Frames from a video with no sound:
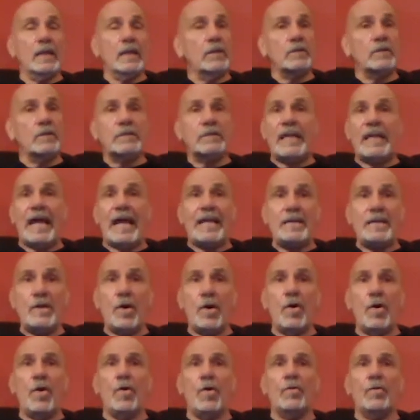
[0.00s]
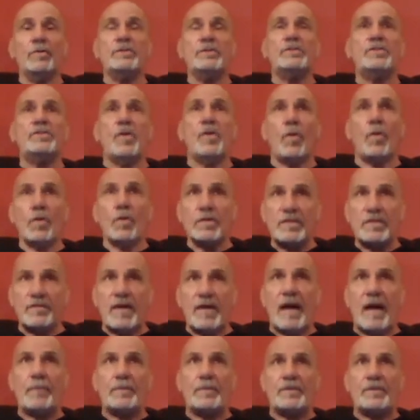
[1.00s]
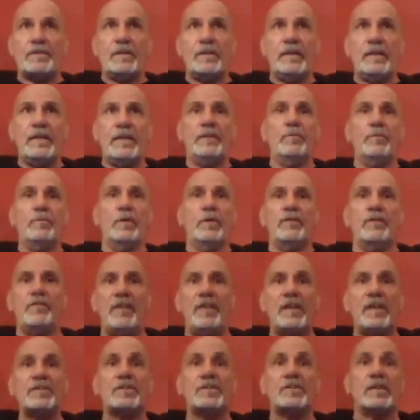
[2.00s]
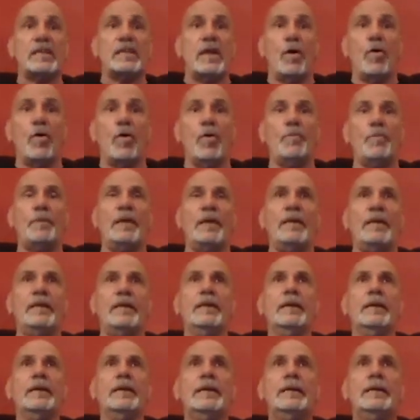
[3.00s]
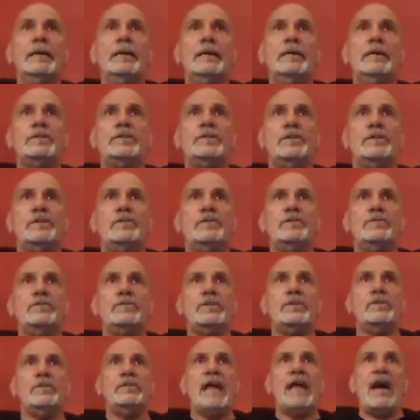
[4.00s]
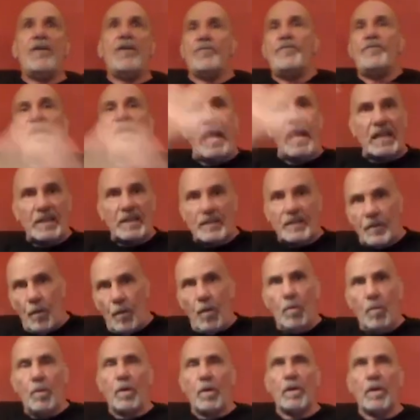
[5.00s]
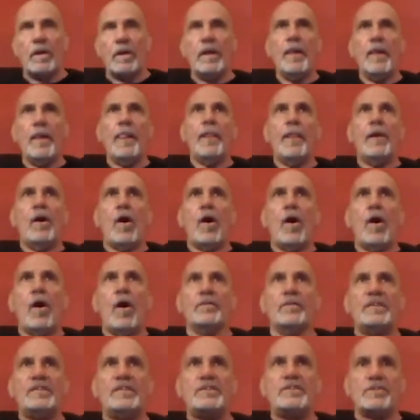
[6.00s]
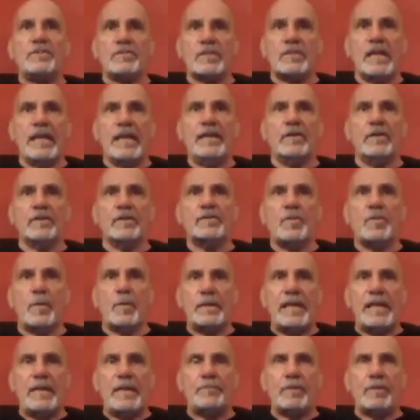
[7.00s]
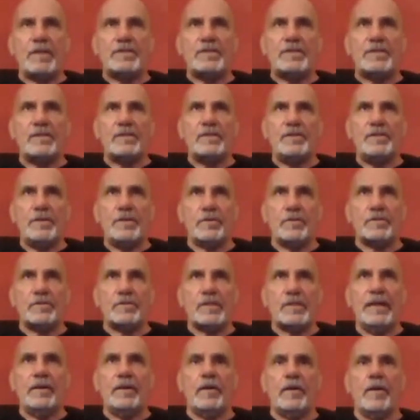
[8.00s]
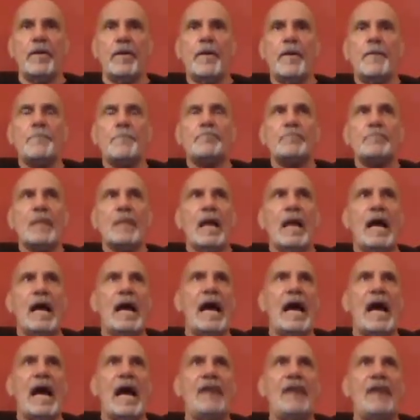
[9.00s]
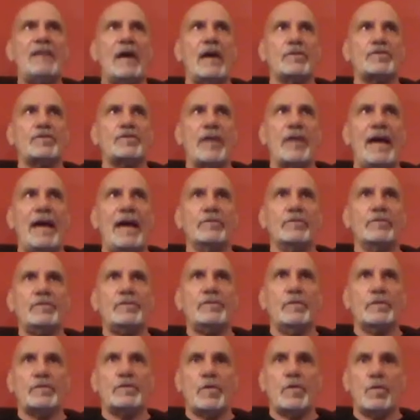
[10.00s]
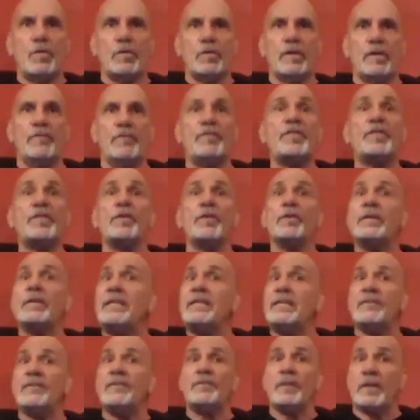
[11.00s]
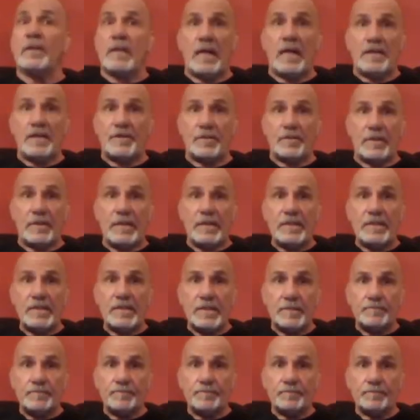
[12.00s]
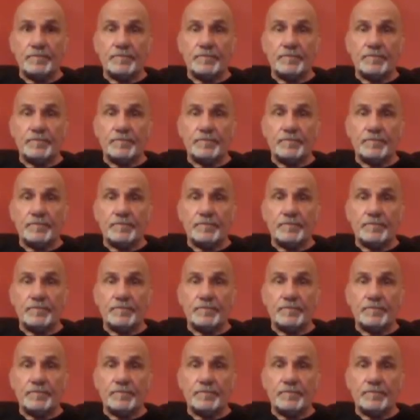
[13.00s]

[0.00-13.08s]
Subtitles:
little did I know, doors of opportunity would eventually open to now fast forward all these years later, 28 plus years later. I've now traveled to a total of 30 different countries.